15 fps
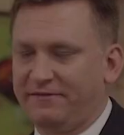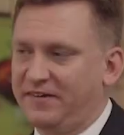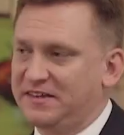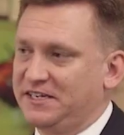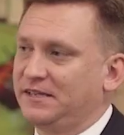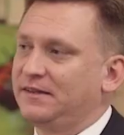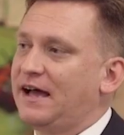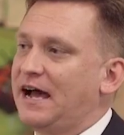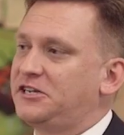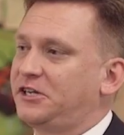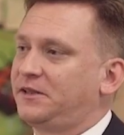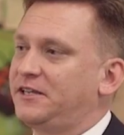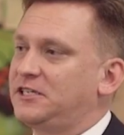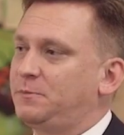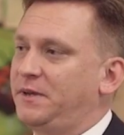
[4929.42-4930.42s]

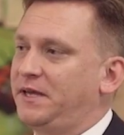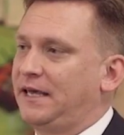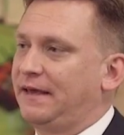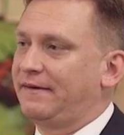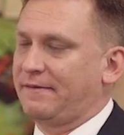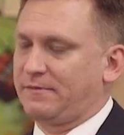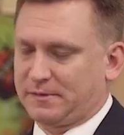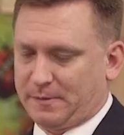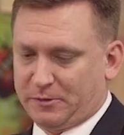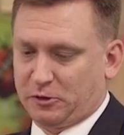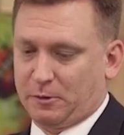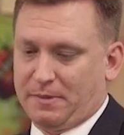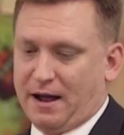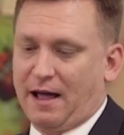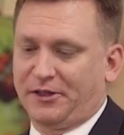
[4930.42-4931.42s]
physiologically speaking, you have someone
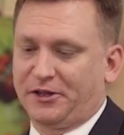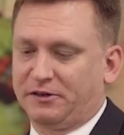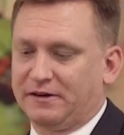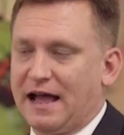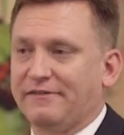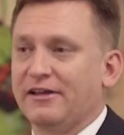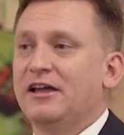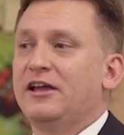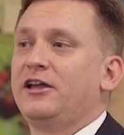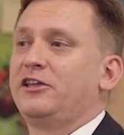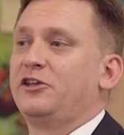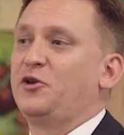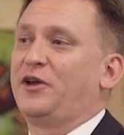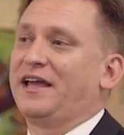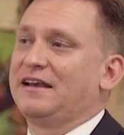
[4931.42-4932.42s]
to a polygraph,
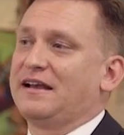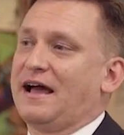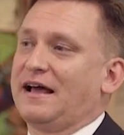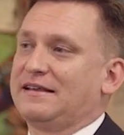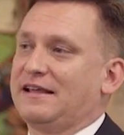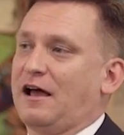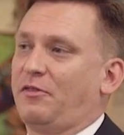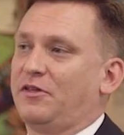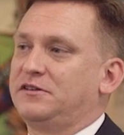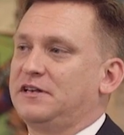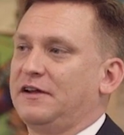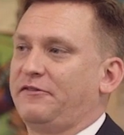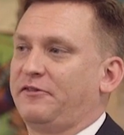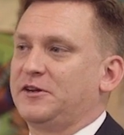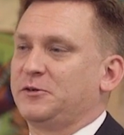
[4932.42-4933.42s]
you cannot tell the
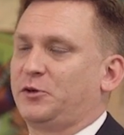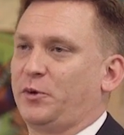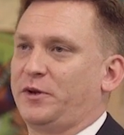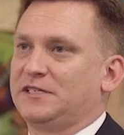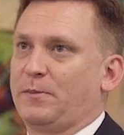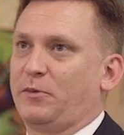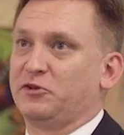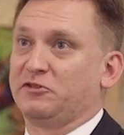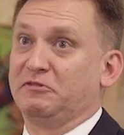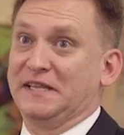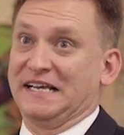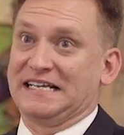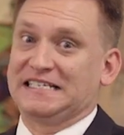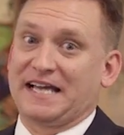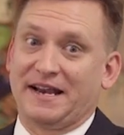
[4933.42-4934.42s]
difference between someone who's
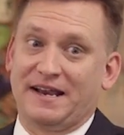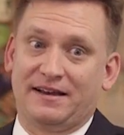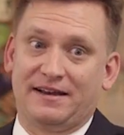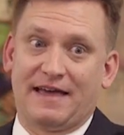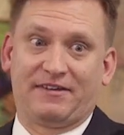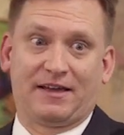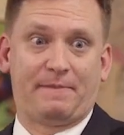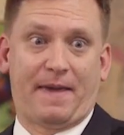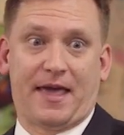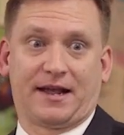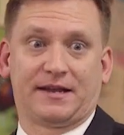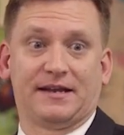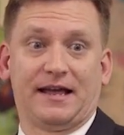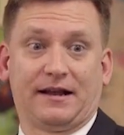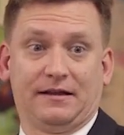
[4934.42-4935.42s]
really excited and having a
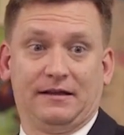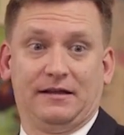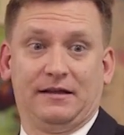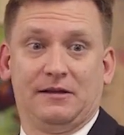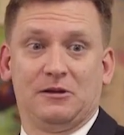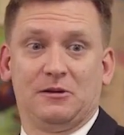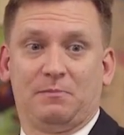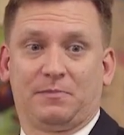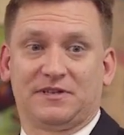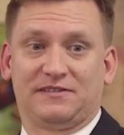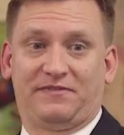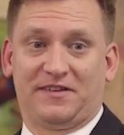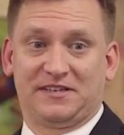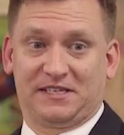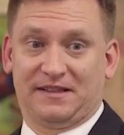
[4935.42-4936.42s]
panic attack,
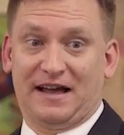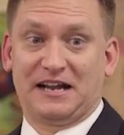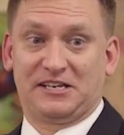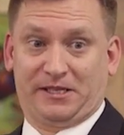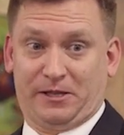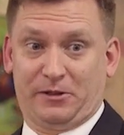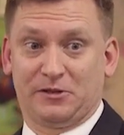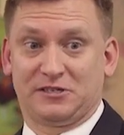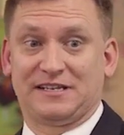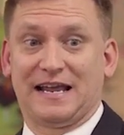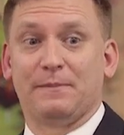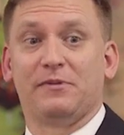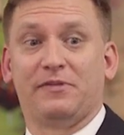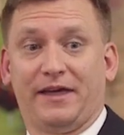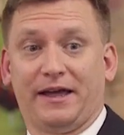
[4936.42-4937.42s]
because physiologically they're the
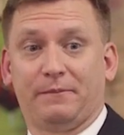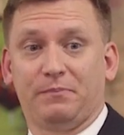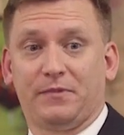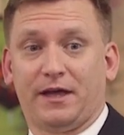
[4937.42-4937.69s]
same thing.